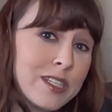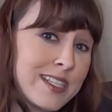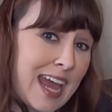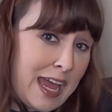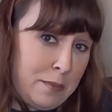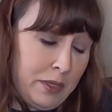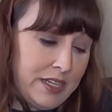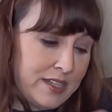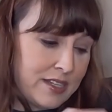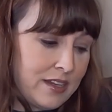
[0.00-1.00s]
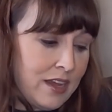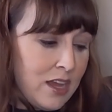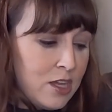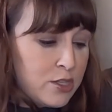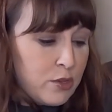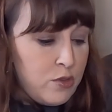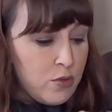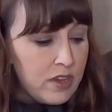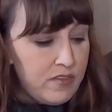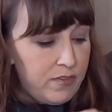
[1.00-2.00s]
a tablet. So
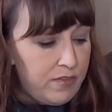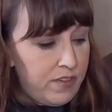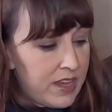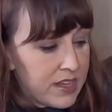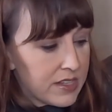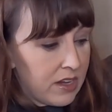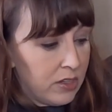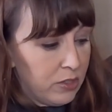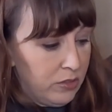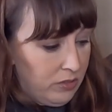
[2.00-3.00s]
you can fit a